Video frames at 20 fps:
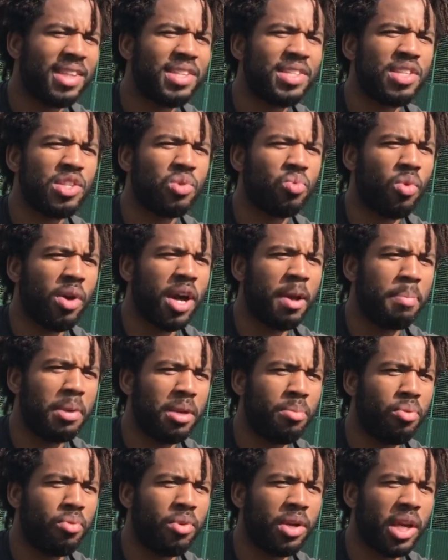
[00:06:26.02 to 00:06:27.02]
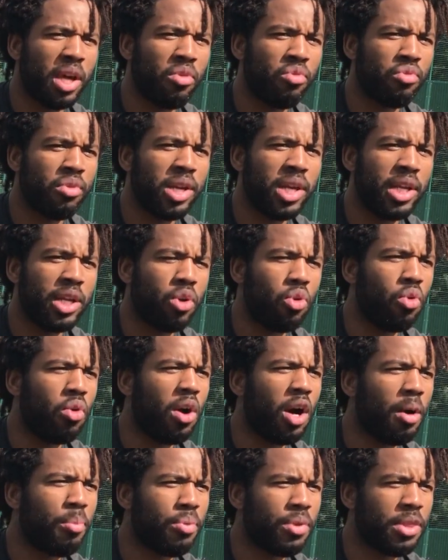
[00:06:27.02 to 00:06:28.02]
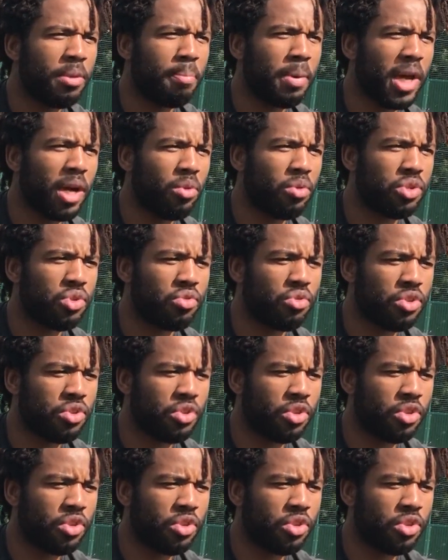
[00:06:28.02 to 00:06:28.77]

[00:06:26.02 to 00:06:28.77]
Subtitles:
This is why people get really caught up with the backwards